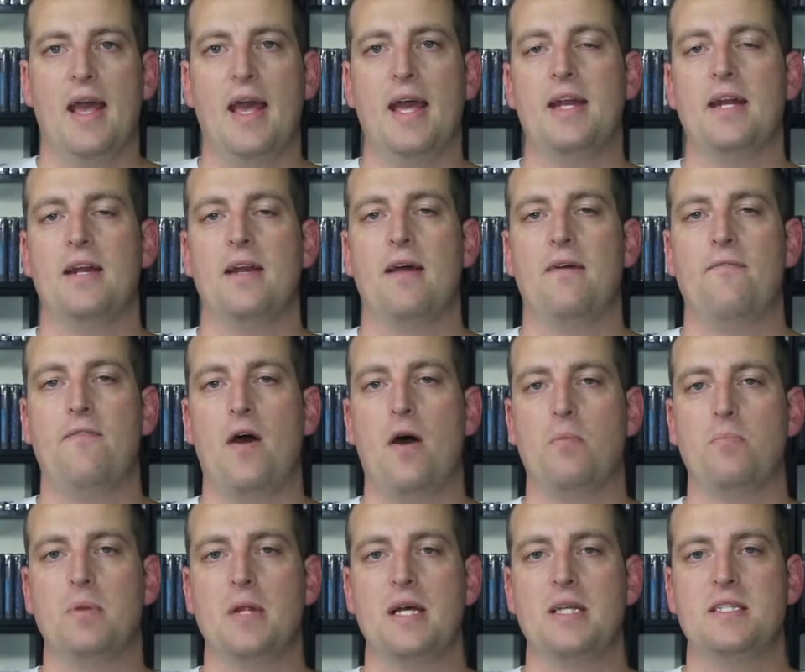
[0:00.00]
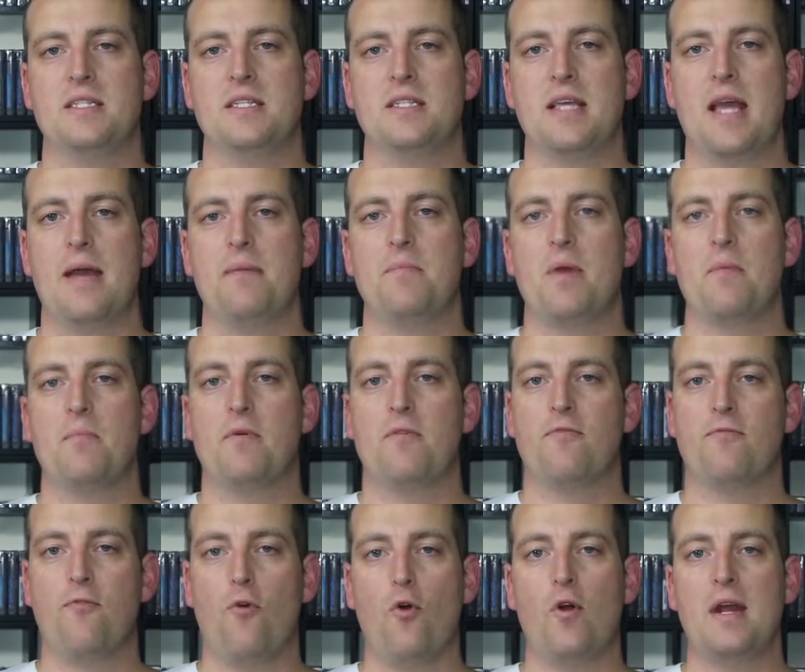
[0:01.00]
And NFL Blitz is game number
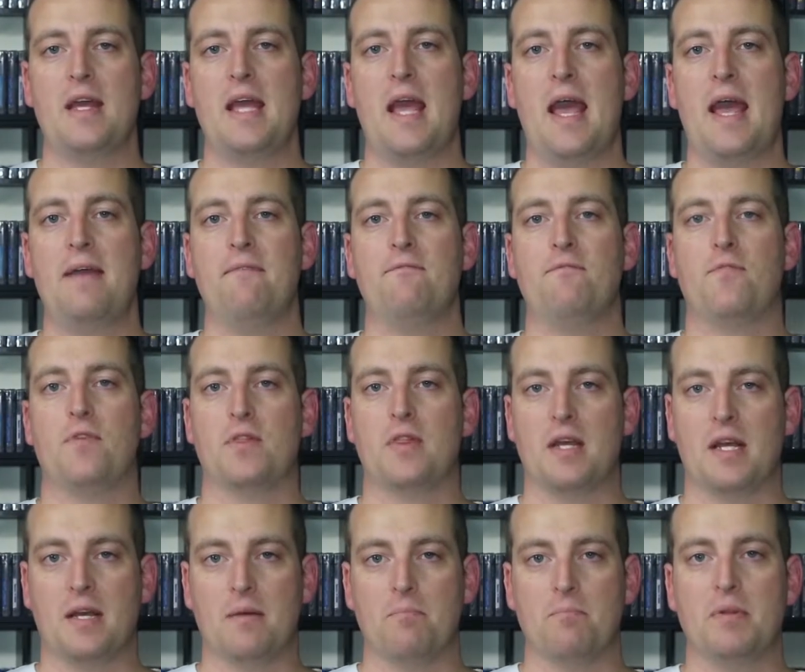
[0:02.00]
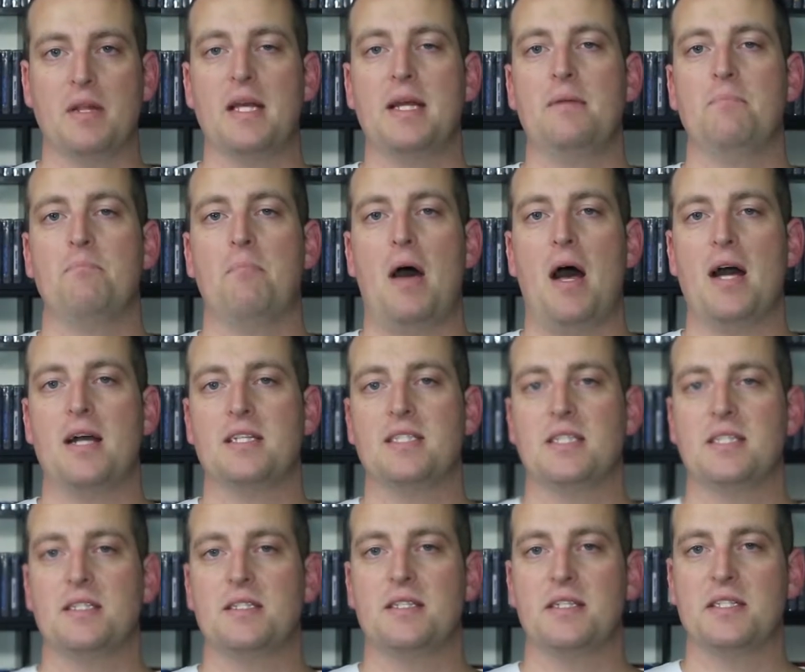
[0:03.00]
48 for the Complete in Box
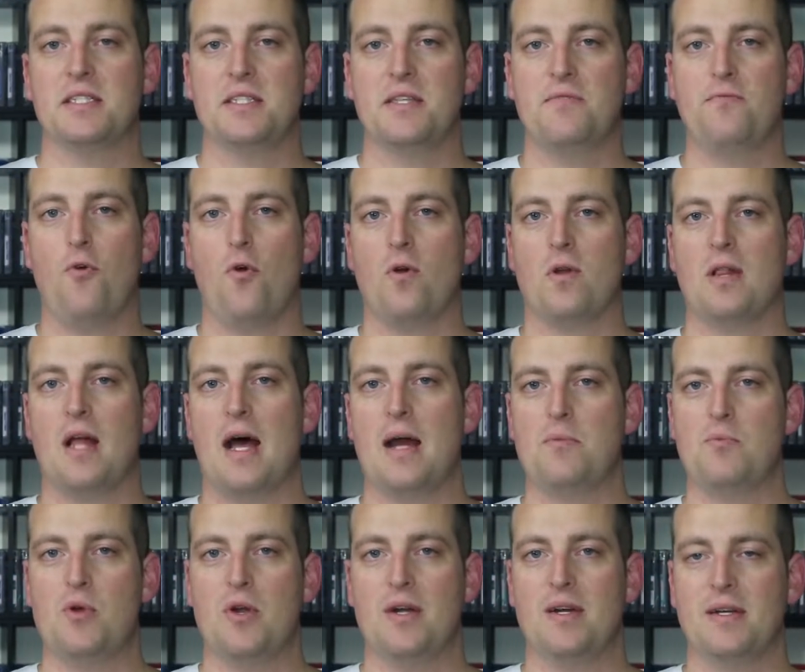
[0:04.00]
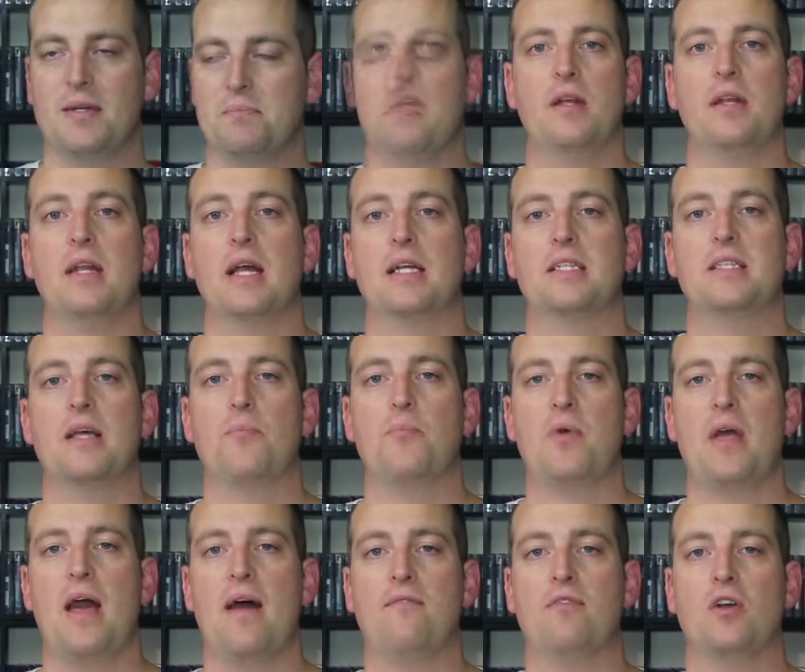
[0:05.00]
N64 library. Next up
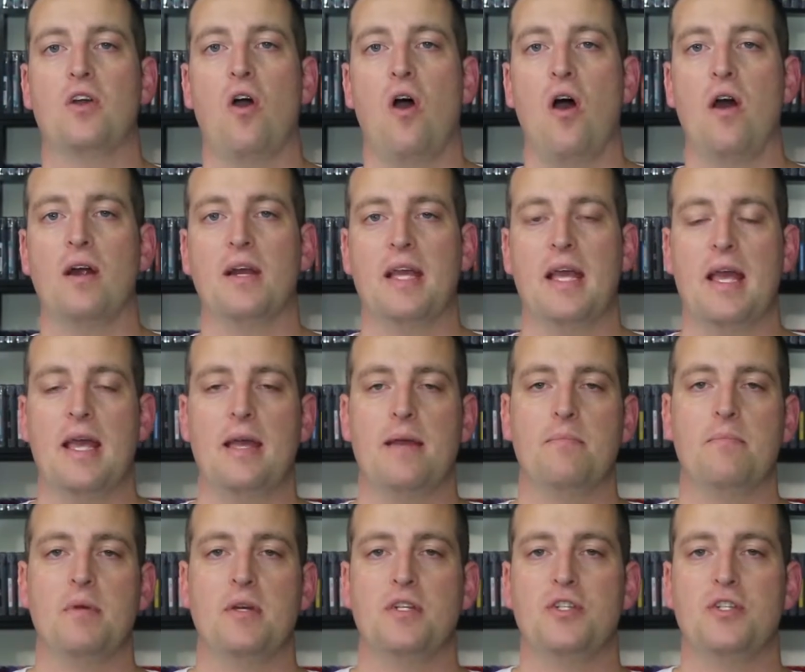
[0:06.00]
we have a car game,